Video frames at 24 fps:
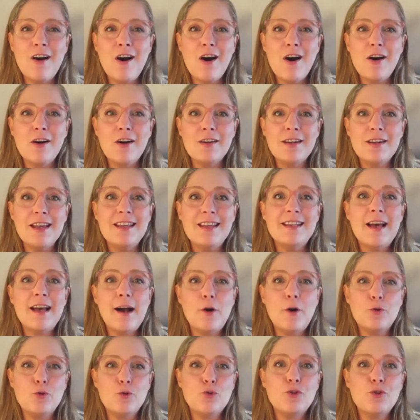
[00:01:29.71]
on an
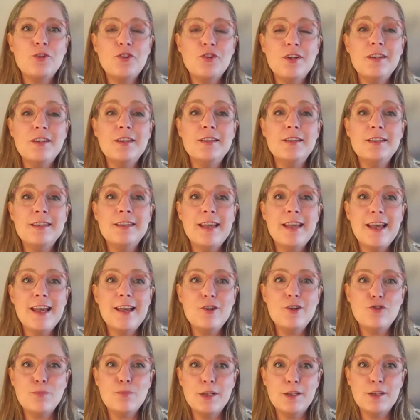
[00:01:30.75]
outreach and
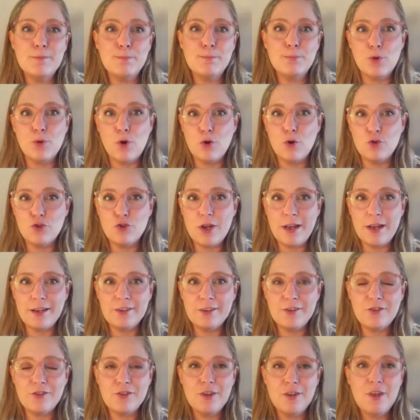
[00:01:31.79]
engagement
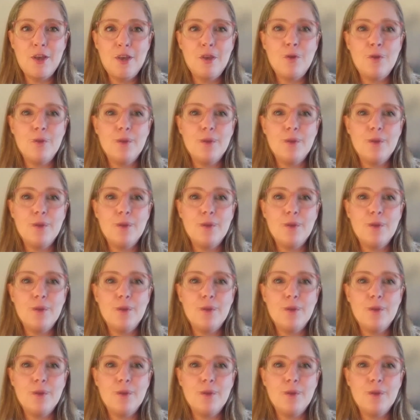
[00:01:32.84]
project.